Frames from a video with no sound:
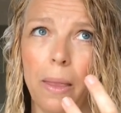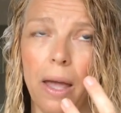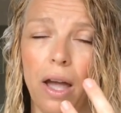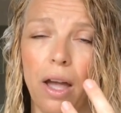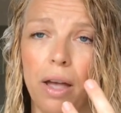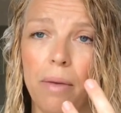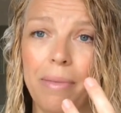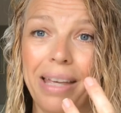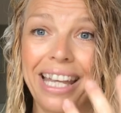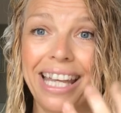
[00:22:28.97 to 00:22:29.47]

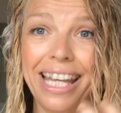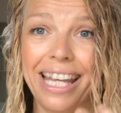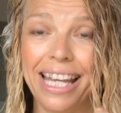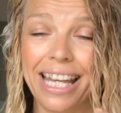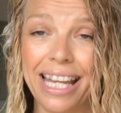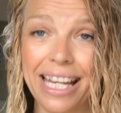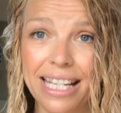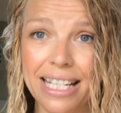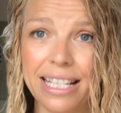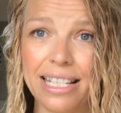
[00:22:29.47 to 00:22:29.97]
um,
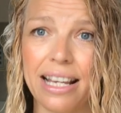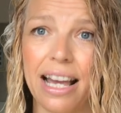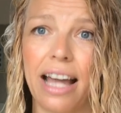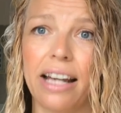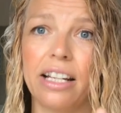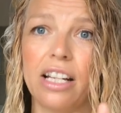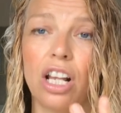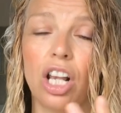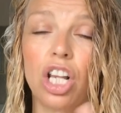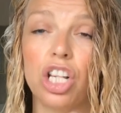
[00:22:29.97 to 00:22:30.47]
heat
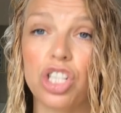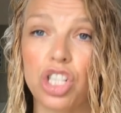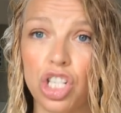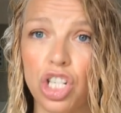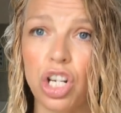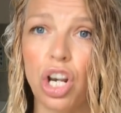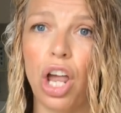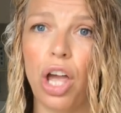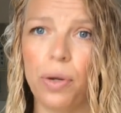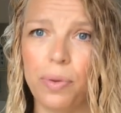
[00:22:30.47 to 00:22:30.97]
and a
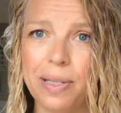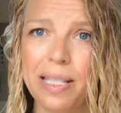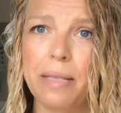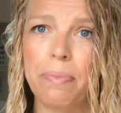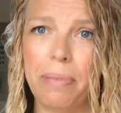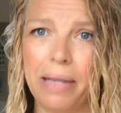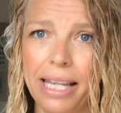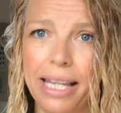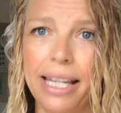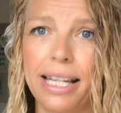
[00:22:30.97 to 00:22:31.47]
slow
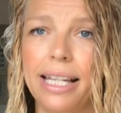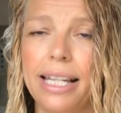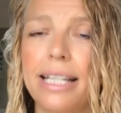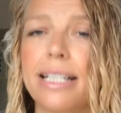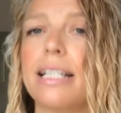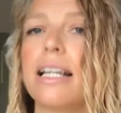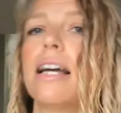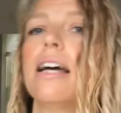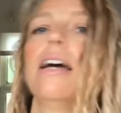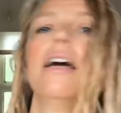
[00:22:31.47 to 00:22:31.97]

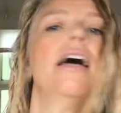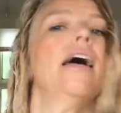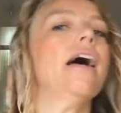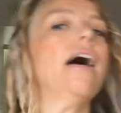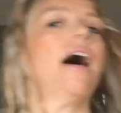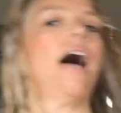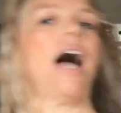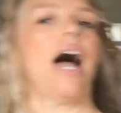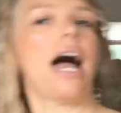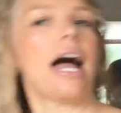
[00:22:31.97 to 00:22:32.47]
speed,
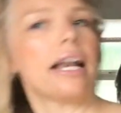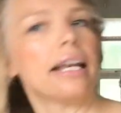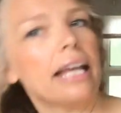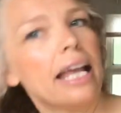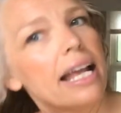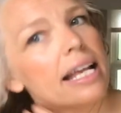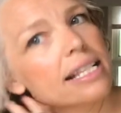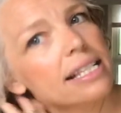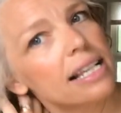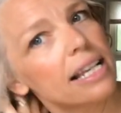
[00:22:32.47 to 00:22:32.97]
and
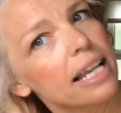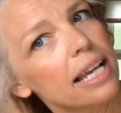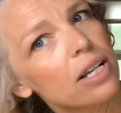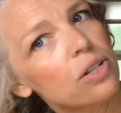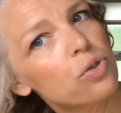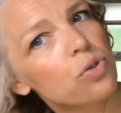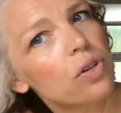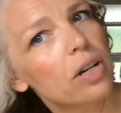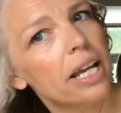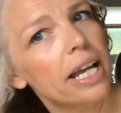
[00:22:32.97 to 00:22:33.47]
it's
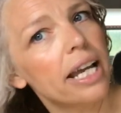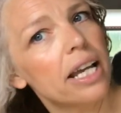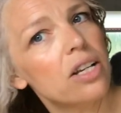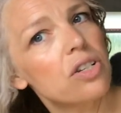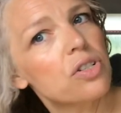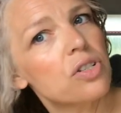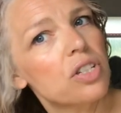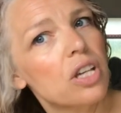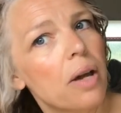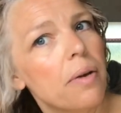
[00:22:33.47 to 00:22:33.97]
literally
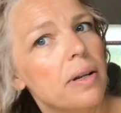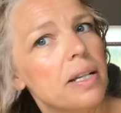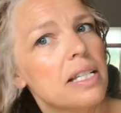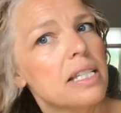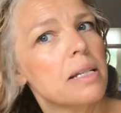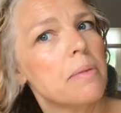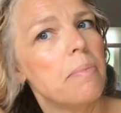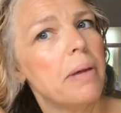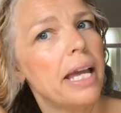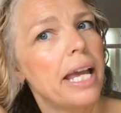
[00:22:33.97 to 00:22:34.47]
just going
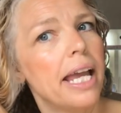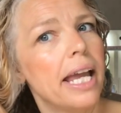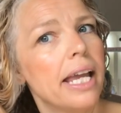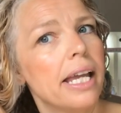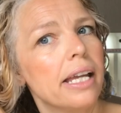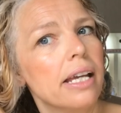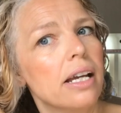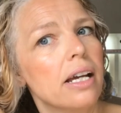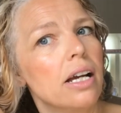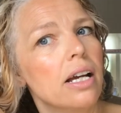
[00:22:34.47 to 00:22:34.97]
to
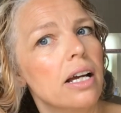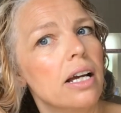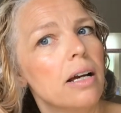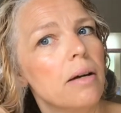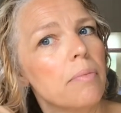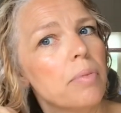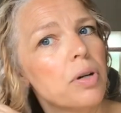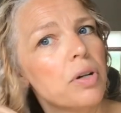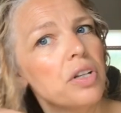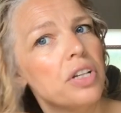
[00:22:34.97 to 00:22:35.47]
be
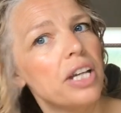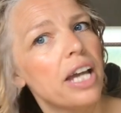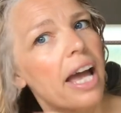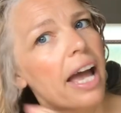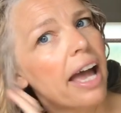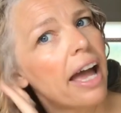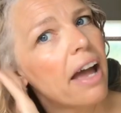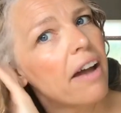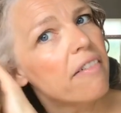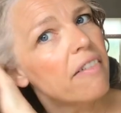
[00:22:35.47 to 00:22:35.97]
putting your
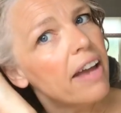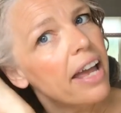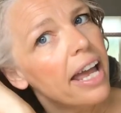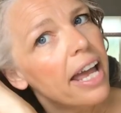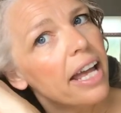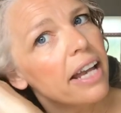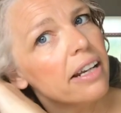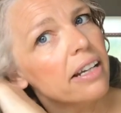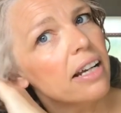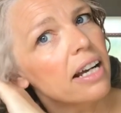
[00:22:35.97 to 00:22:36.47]
hair
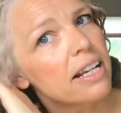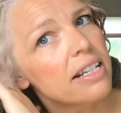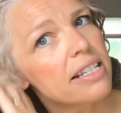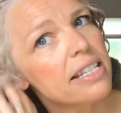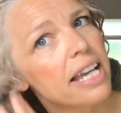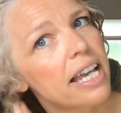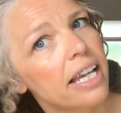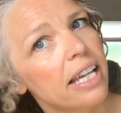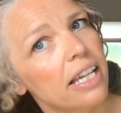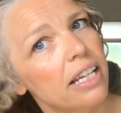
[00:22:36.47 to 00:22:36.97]
in and
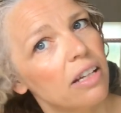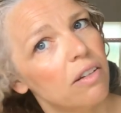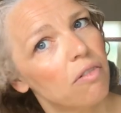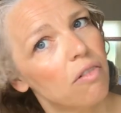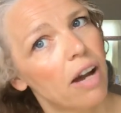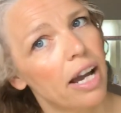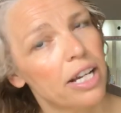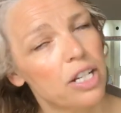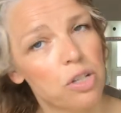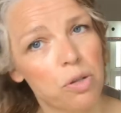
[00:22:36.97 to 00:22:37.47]
taking it
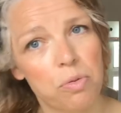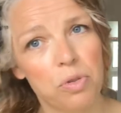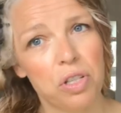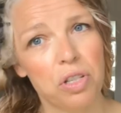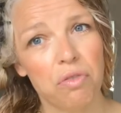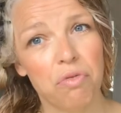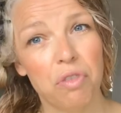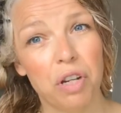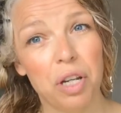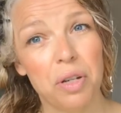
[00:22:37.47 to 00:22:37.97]
right up
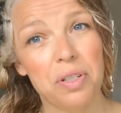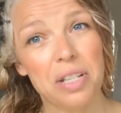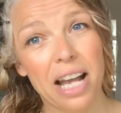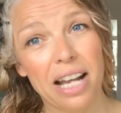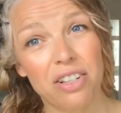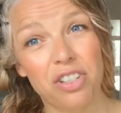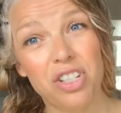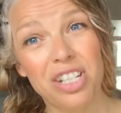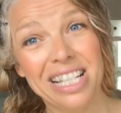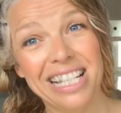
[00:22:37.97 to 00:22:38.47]
to the root
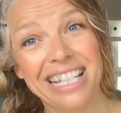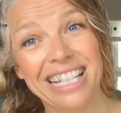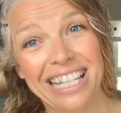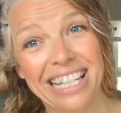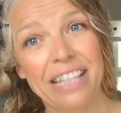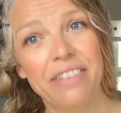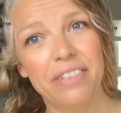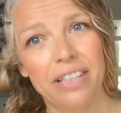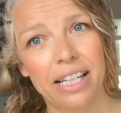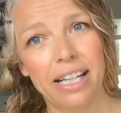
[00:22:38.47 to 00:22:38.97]
and just
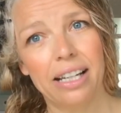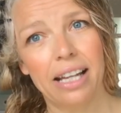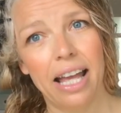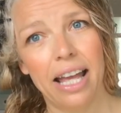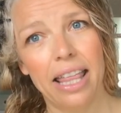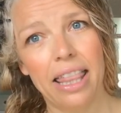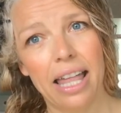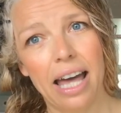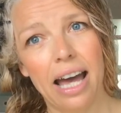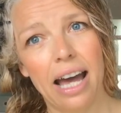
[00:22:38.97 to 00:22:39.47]
leaving it
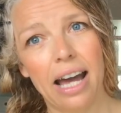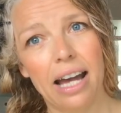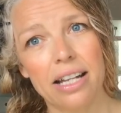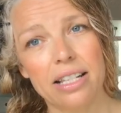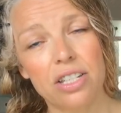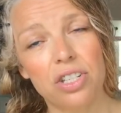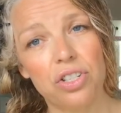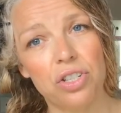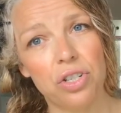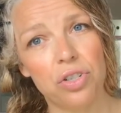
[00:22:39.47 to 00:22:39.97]
like
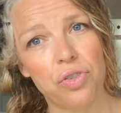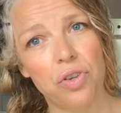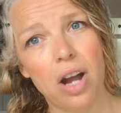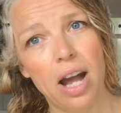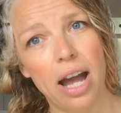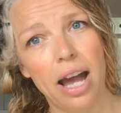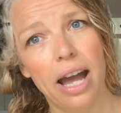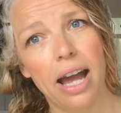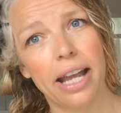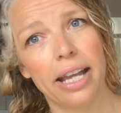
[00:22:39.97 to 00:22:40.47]
that to
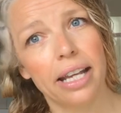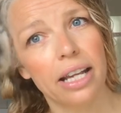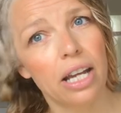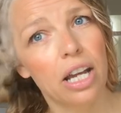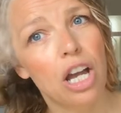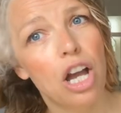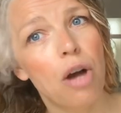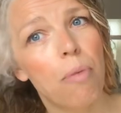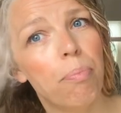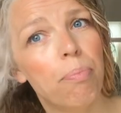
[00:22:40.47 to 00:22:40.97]
dry.
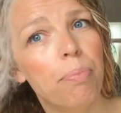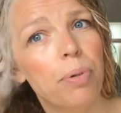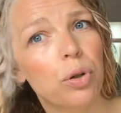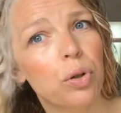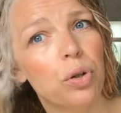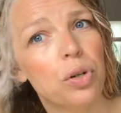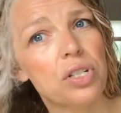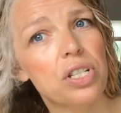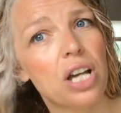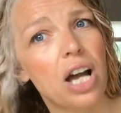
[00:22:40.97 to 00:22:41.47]

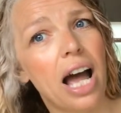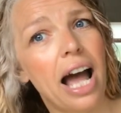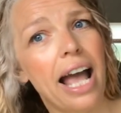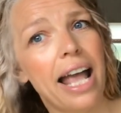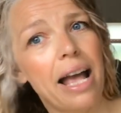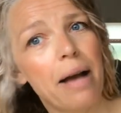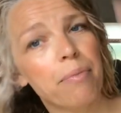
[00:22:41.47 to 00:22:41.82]
But I